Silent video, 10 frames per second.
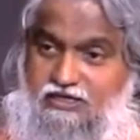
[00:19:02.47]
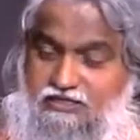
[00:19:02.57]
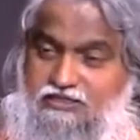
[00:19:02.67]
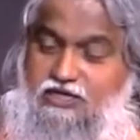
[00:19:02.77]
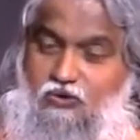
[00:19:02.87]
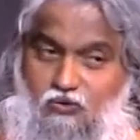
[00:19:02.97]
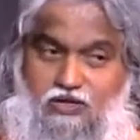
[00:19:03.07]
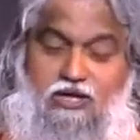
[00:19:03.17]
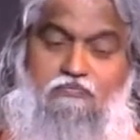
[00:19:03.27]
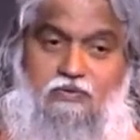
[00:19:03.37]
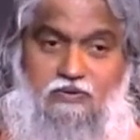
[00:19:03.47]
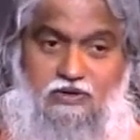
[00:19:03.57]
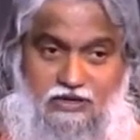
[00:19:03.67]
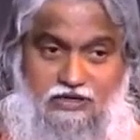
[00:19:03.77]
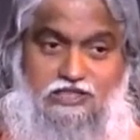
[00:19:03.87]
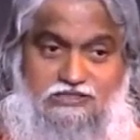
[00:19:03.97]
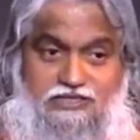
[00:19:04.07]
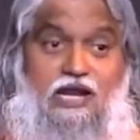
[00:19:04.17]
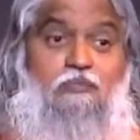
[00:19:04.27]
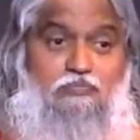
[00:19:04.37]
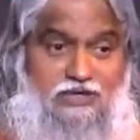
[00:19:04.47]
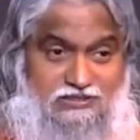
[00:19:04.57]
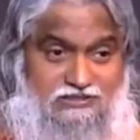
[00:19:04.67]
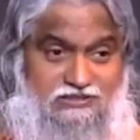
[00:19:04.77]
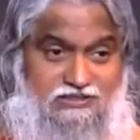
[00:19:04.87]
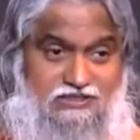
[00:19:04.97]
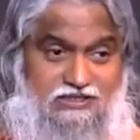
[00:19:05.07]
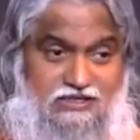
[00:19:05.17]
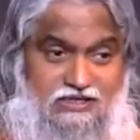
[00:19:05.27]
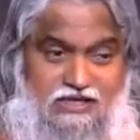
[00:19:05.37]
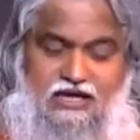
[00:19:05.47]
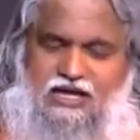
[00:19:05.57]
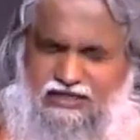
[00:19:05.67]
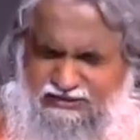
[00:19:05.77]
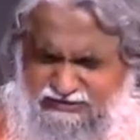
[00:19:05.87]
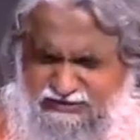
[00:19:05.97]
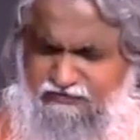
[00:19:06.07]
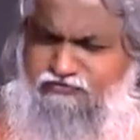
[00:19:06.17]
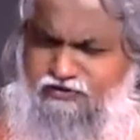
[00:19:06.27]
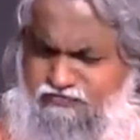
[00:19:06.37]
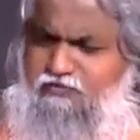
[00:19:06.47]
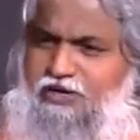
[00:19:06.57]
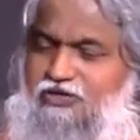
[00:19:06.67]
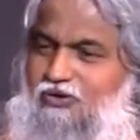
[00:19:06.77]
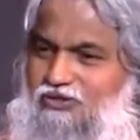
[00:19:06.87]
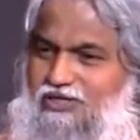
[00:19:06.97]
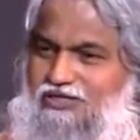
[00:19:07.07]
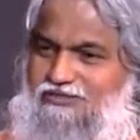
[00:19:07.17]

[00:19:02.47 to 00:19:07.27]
He said, look at these nail prints. I suffered for my daughter.